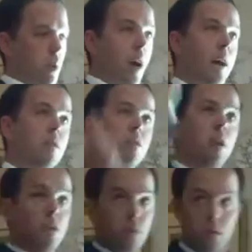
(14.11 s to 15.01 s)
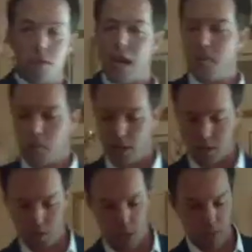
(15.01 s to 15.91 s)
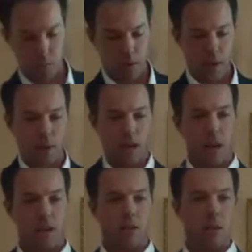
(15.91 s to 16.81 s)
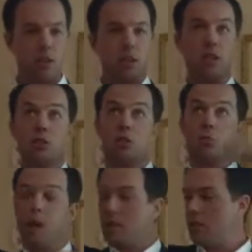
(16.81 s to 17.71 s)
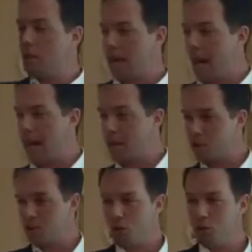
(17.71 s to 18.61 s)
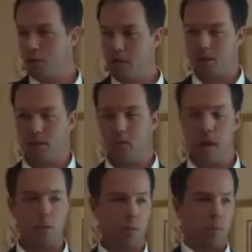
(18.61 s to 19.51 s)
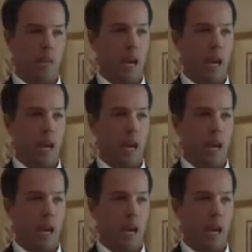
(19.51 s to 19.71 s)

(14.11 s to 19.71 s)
Wires go through top plates and bottom plates and out into unconditioned spaces like attics and crawl spaces and basements,